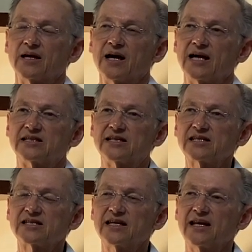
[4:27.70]
a
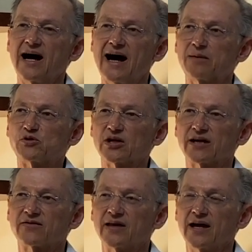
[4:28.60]
distant
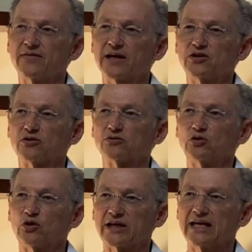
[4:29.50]
object then that you're
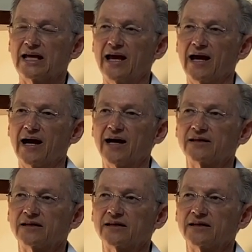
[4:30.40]
looking at